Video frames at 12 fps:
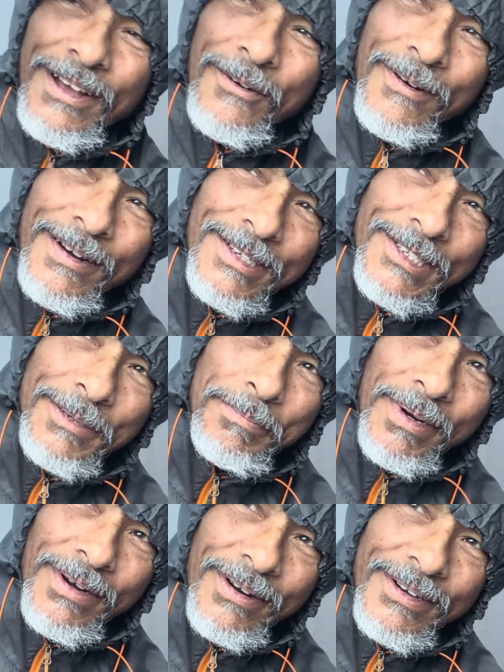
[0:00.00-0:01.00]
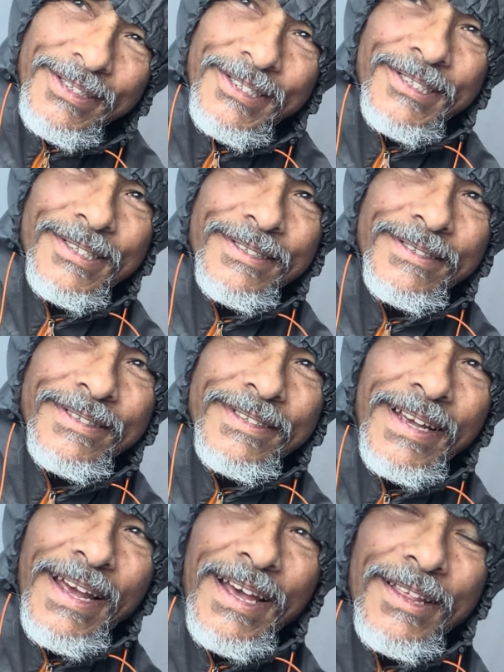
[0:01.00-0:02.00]
Where's the birds?
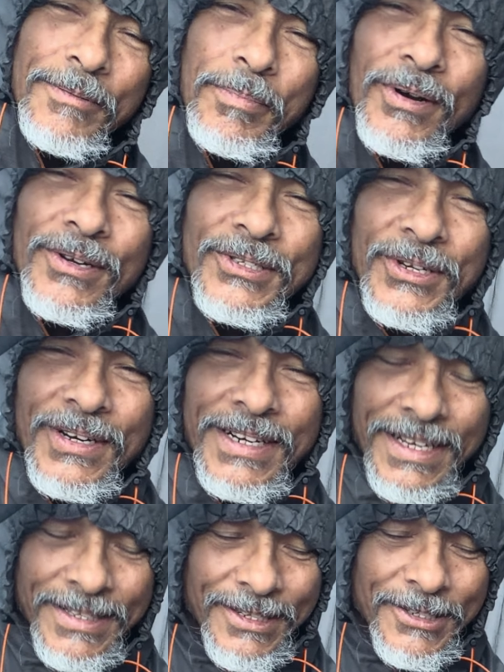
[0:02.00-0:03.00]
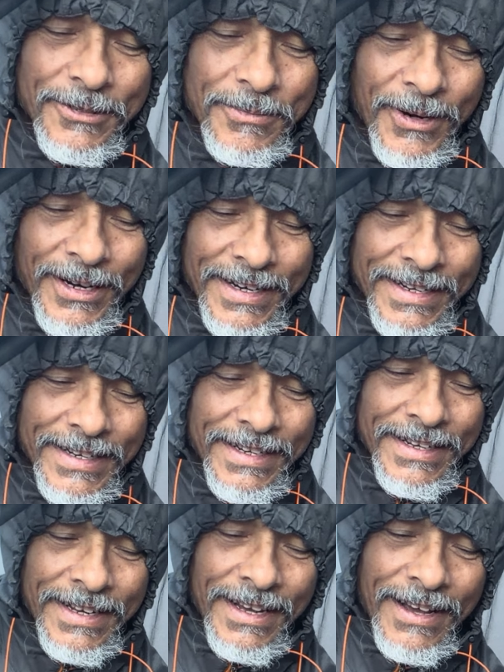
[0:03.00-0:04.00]
The birds aren't out this morning.
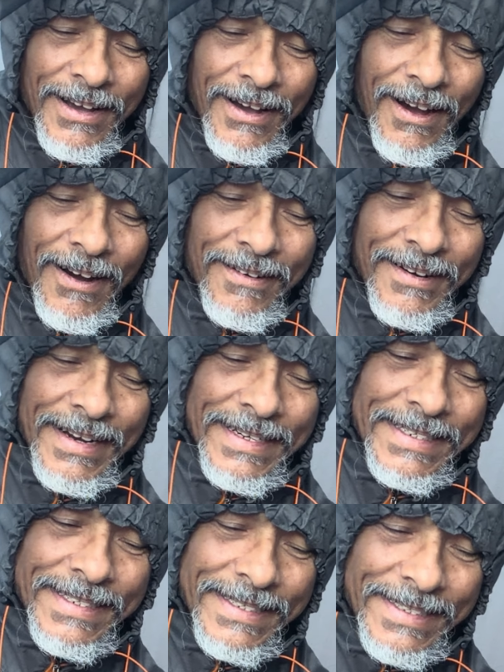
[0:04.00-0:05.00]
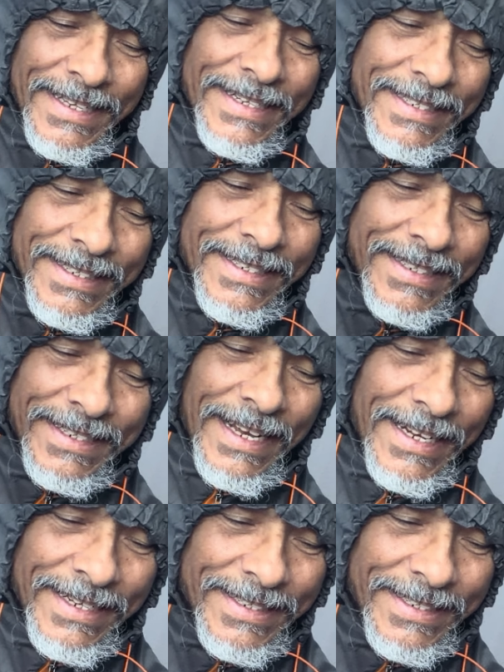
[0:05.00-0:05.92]
All right, this is day